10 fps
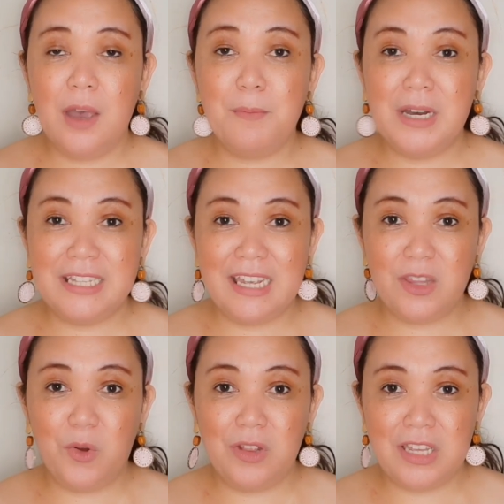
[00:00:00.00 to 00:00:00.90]
But
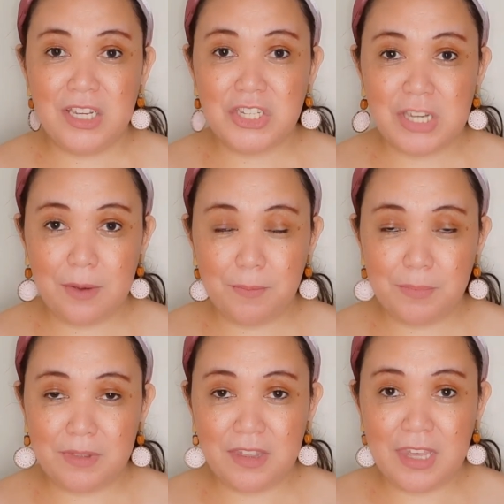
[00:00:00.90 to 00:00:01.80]
they only
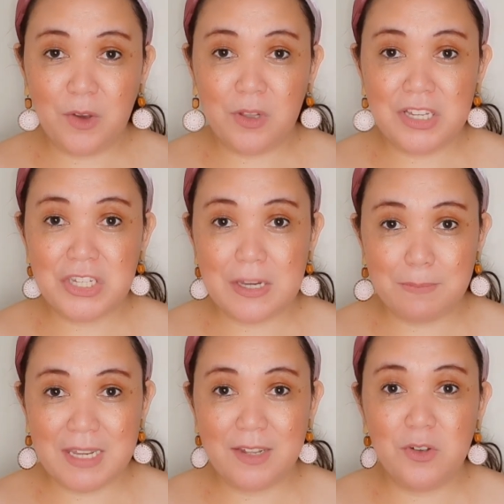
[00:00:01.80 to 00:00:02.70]

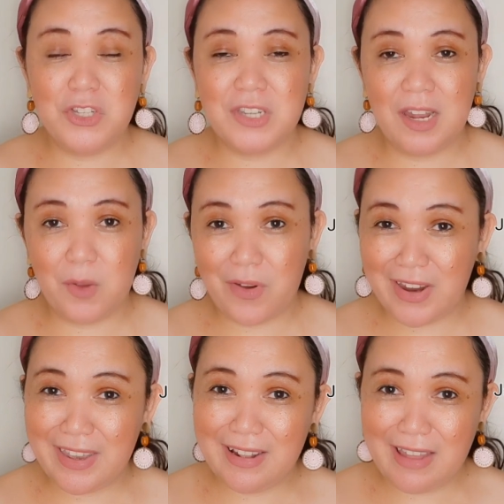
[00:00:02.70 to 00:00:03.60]
shipped it on
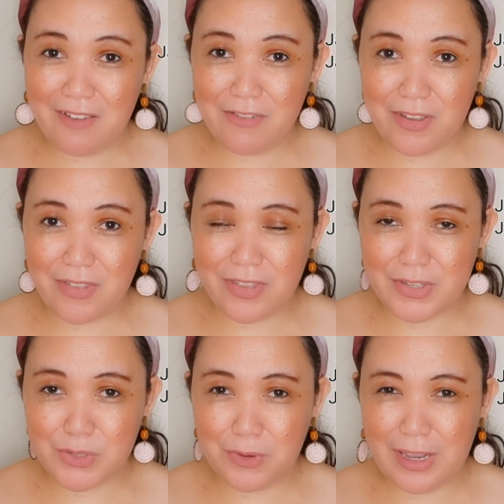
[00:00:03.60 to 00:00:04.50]
January 11th.
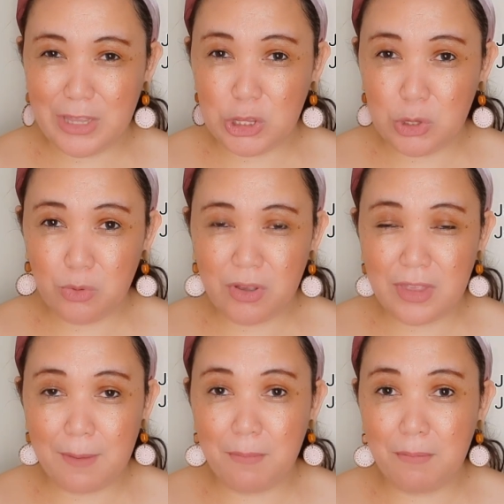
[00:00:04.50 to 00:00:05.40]
So it took
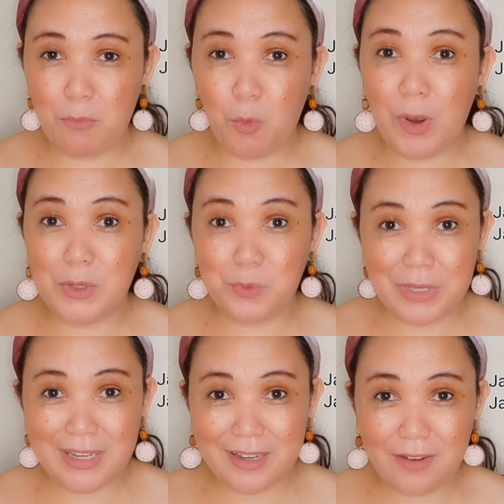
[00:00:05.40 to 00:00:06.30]
them 1
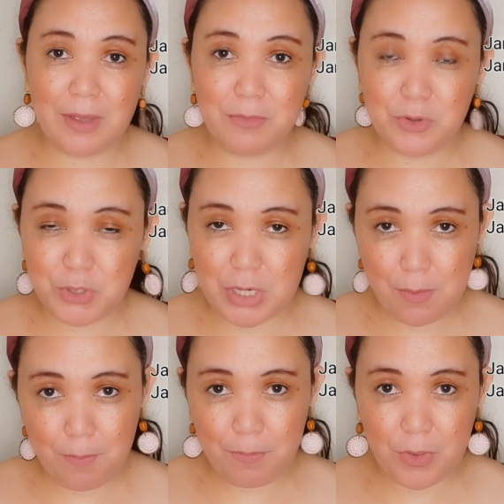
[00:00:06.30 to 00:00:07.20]
week to
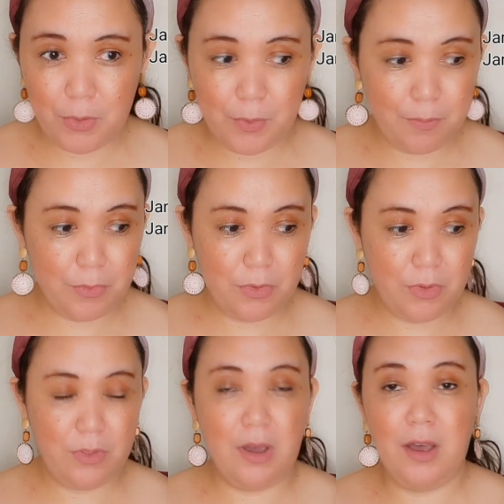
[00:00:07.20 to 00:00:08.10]
ship the
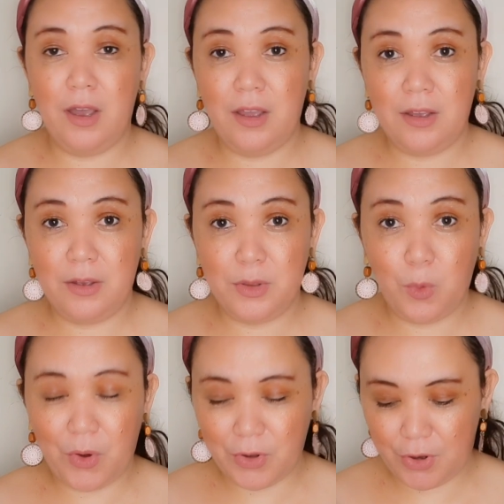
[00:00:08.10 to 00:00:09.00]

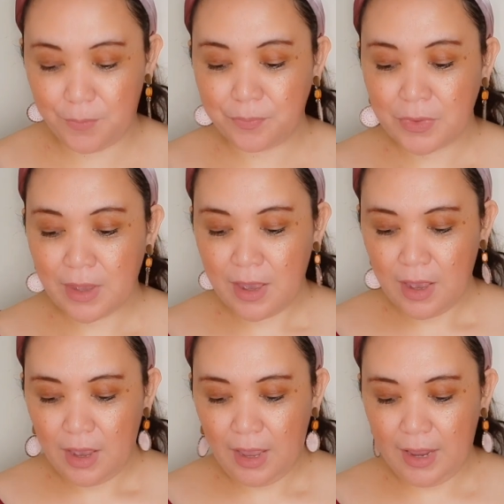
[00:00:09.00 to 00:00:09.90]
order.
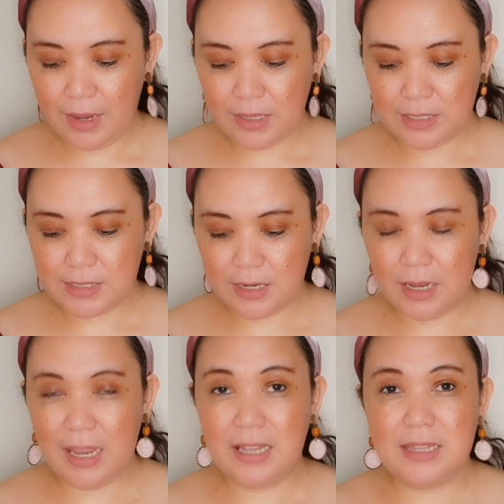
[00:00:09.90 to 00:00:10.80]
And
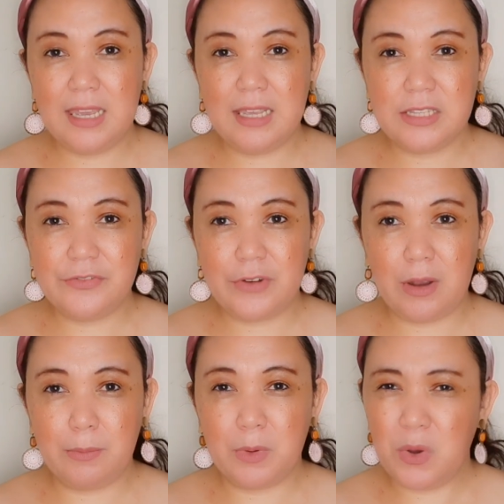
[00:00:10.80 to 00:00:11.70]
it is
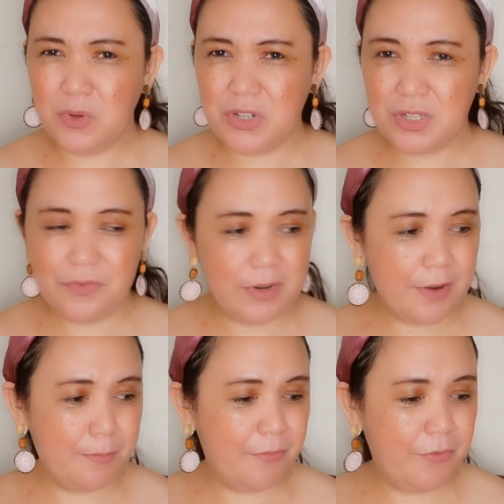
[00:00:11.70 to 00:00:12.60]
from Coaches
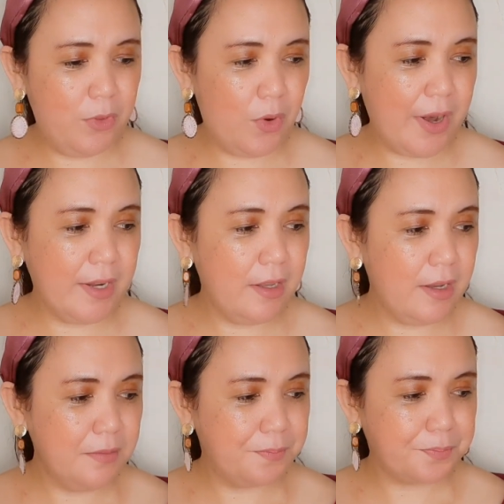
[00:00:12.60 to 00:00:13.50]
from Florida.